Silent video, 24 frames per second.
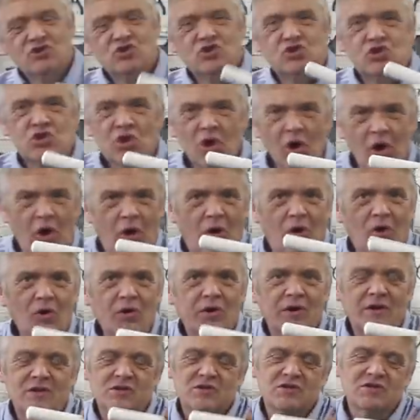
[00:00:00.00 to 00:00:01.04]

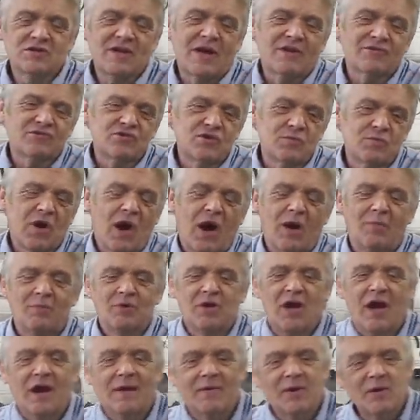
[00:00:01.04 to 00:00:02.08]
Chalk, it's just calcium
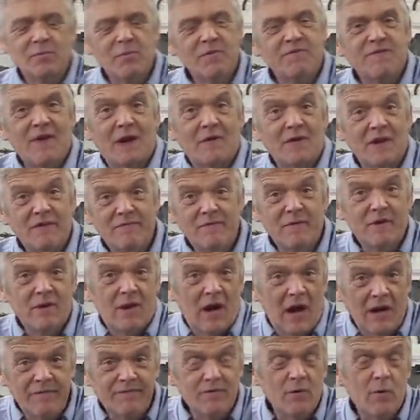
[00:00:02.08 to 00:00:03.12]
carbonate, can be found
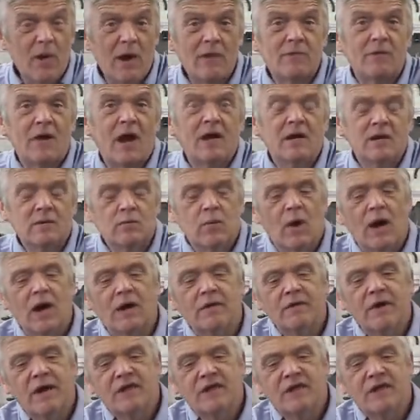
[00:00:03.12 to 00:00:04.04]
everywhere and anywhere.